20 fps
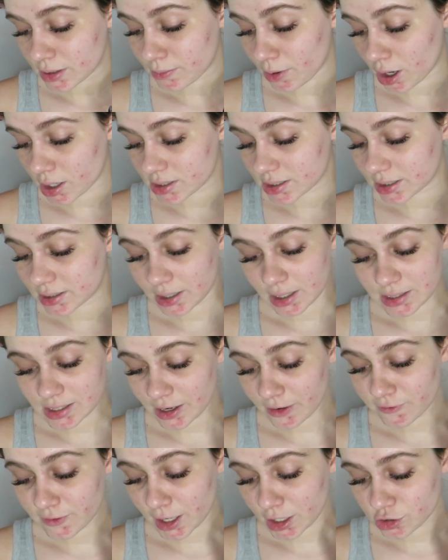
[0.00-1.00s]
mask does
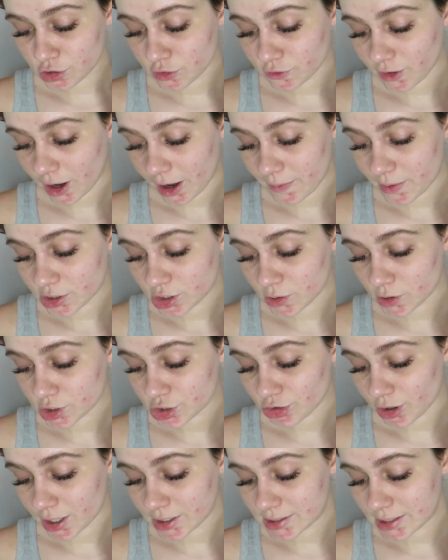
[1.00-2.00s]
have natural fiber, so
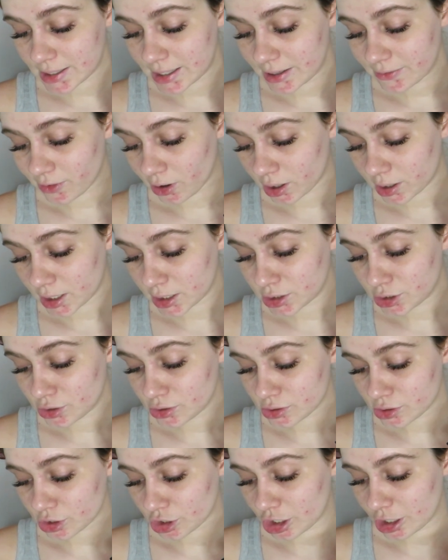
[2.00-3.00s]
it's great to leave on and
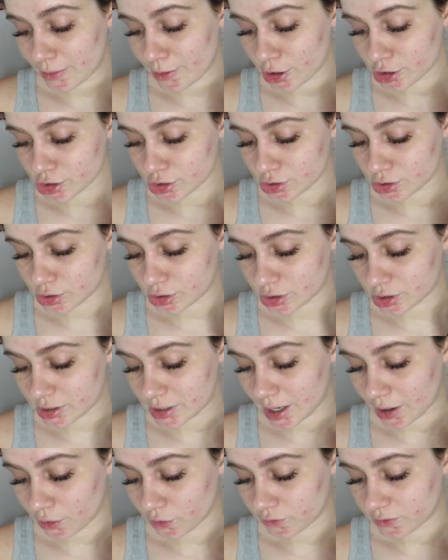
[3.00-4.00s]
use circular motions to
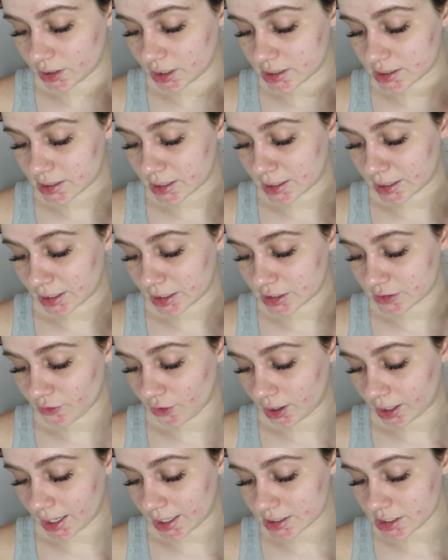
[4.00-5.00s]
slough off dead skin and
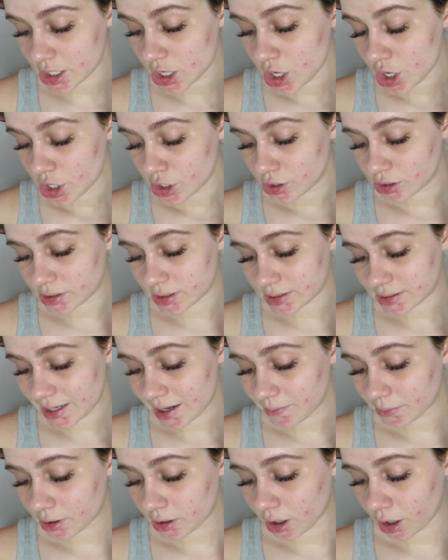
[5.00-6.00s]
exfoliate. Use a
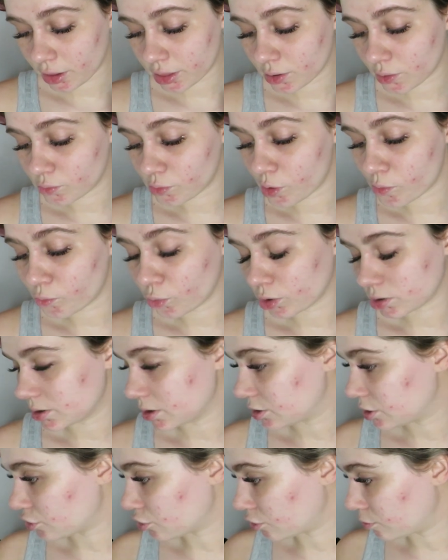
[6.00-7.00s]
damp cloth or warm
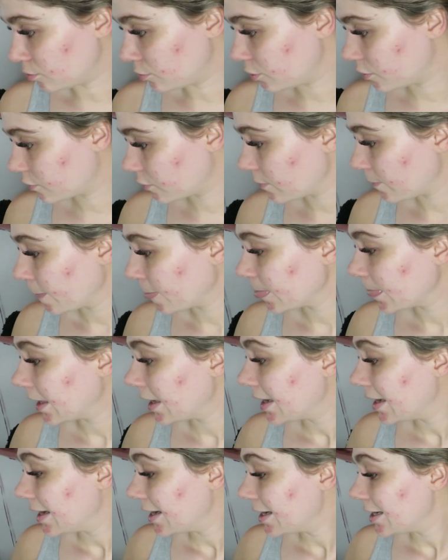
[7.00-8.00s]
water to remove.
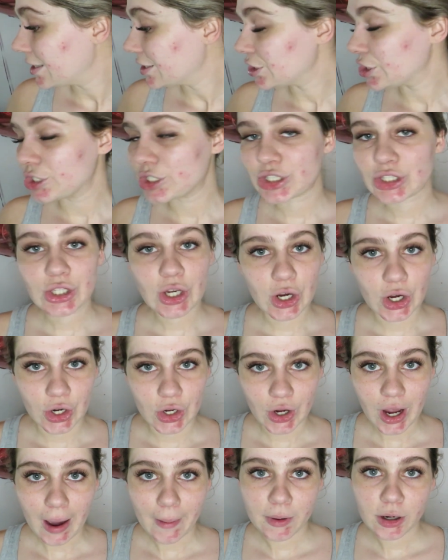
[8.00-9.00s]
So
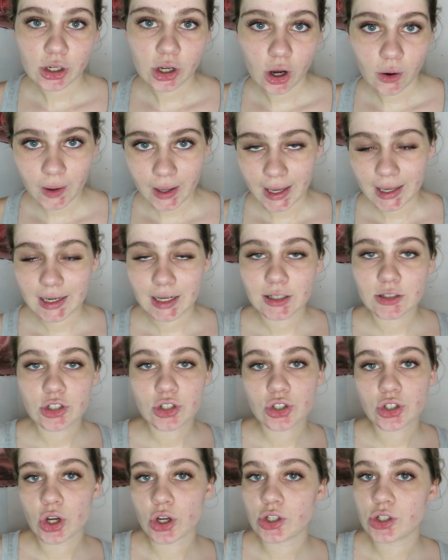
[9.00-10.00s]
I'm going to go ahead and
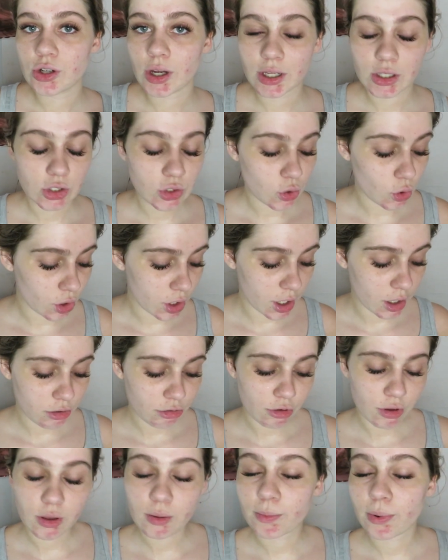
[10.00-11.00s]
show you and talk you
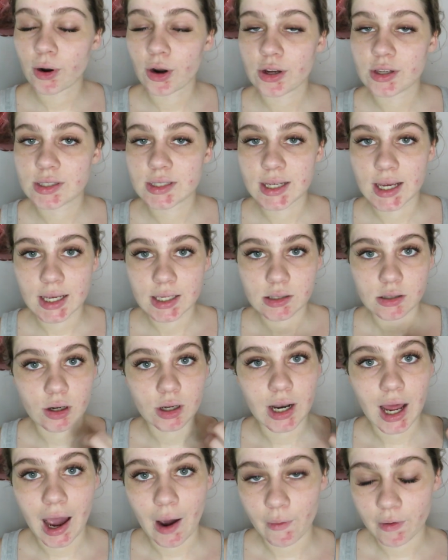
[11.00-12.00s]
through the process
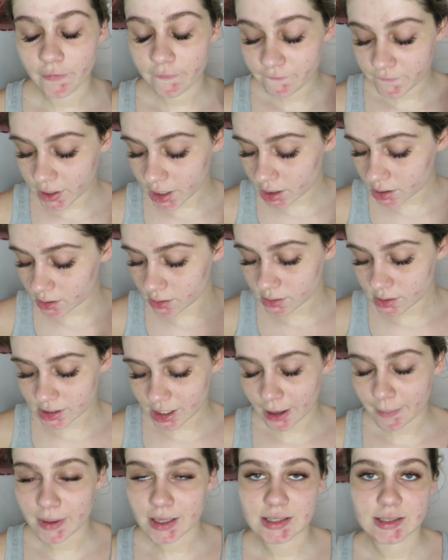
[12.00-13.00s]
on how it feels,
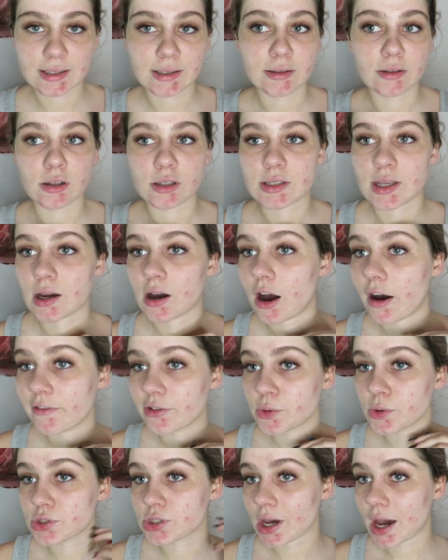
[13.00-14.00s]
how my skin looks like
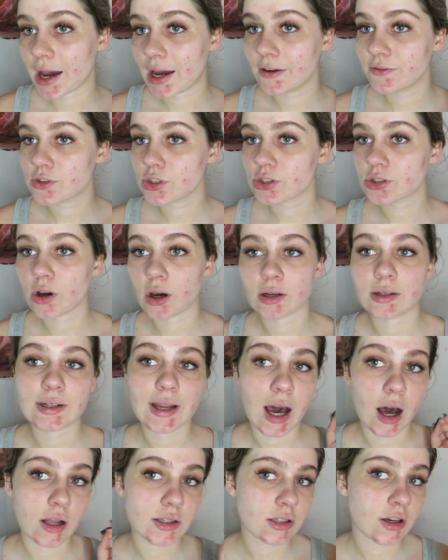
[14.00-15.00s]
afterwards. So I have just
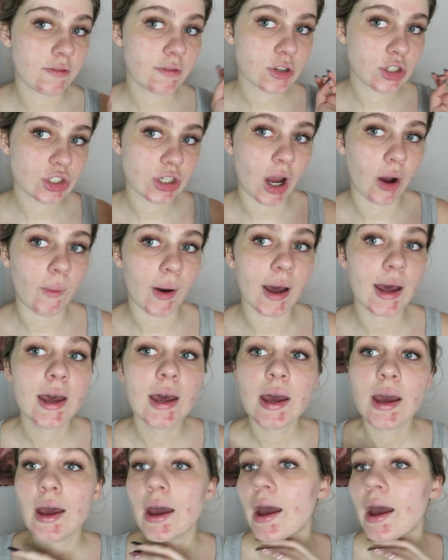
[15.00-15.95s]
gotten out of the shower,